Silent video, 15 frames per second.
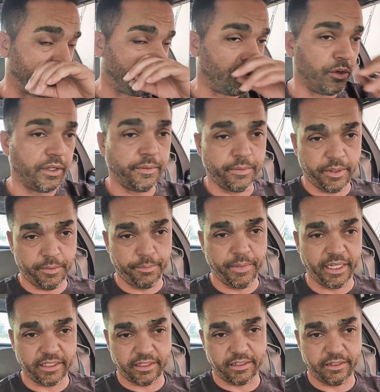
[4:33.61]
So it
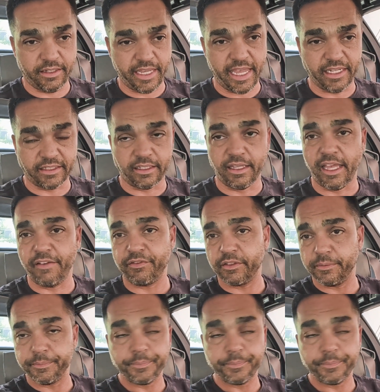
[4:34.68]
hangs a left